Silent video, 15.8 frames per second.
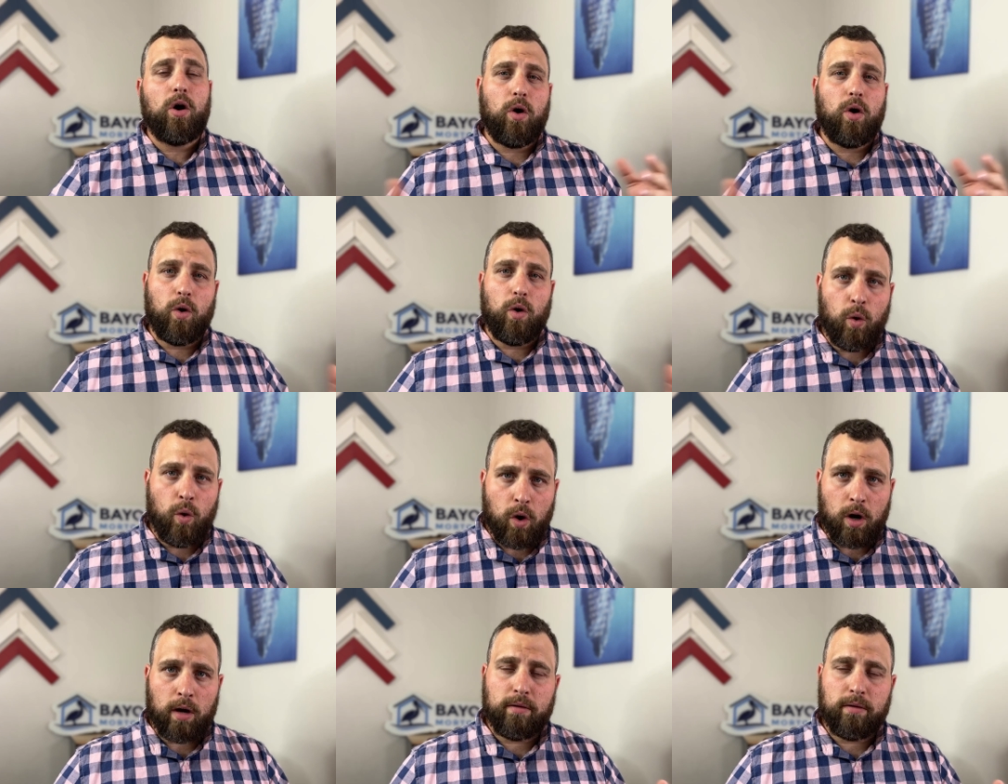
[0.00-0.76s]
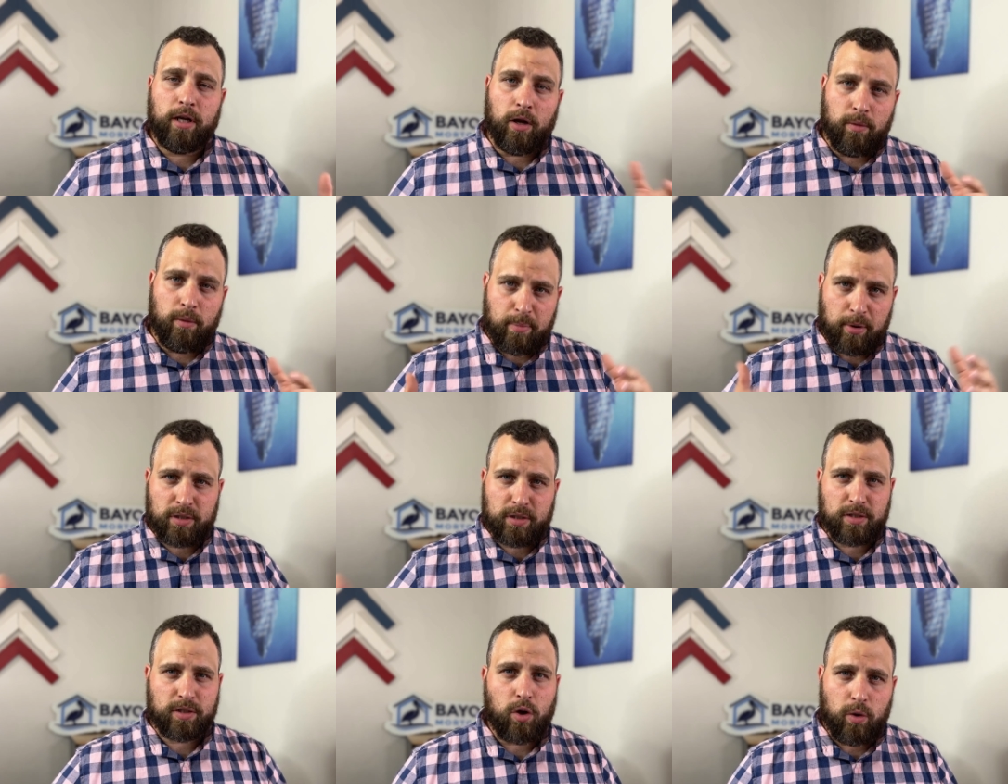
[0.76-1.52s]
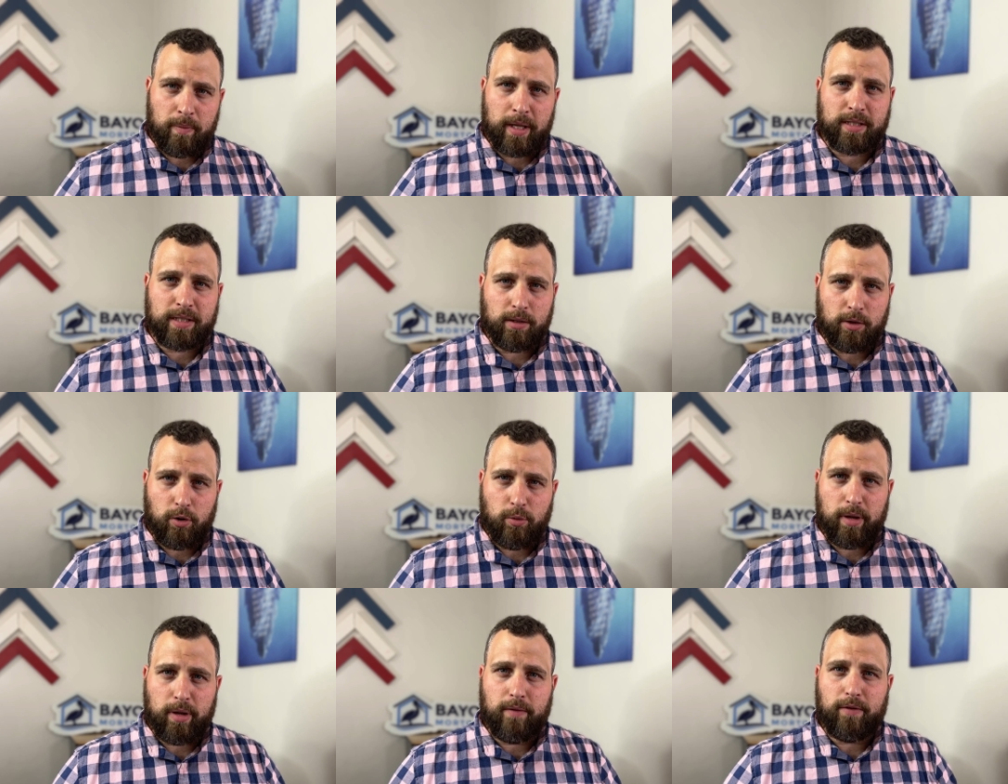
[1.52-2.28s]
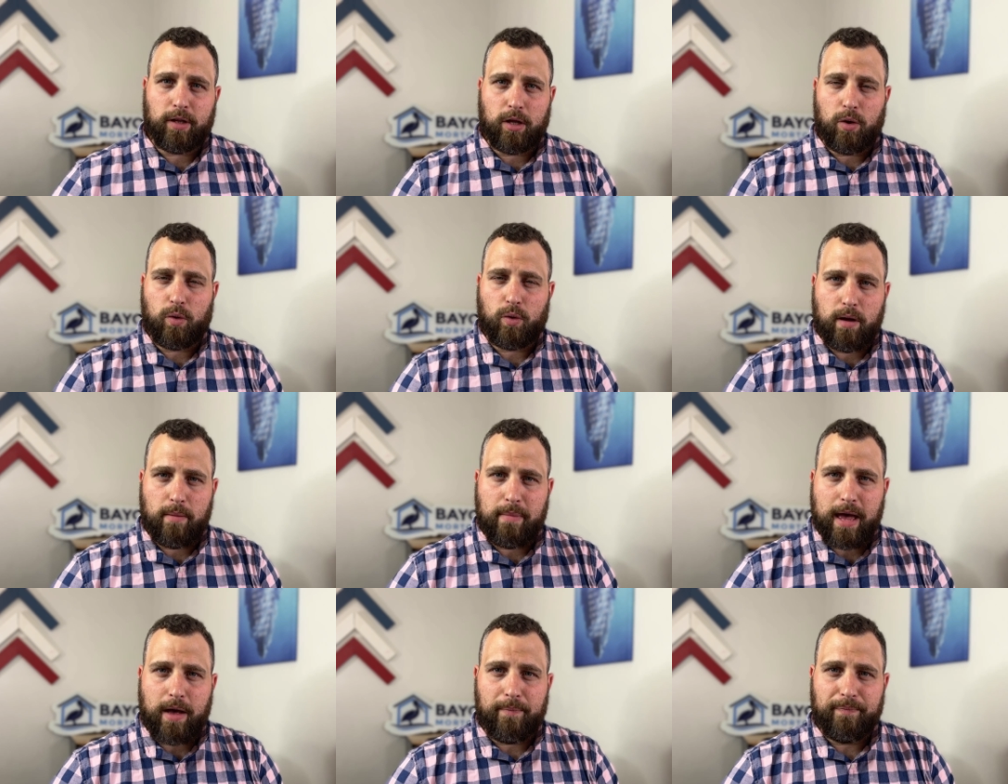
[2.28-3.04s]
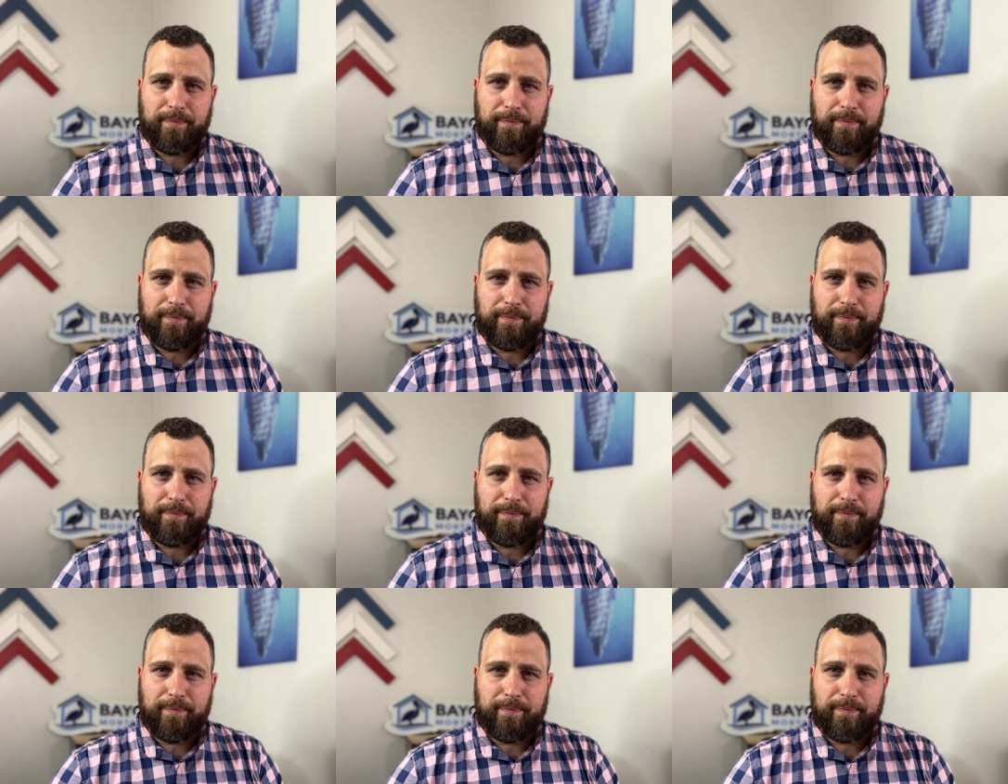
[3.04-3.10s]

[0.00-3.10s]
or, you know, purchase a home that's a little bit of a lower amount.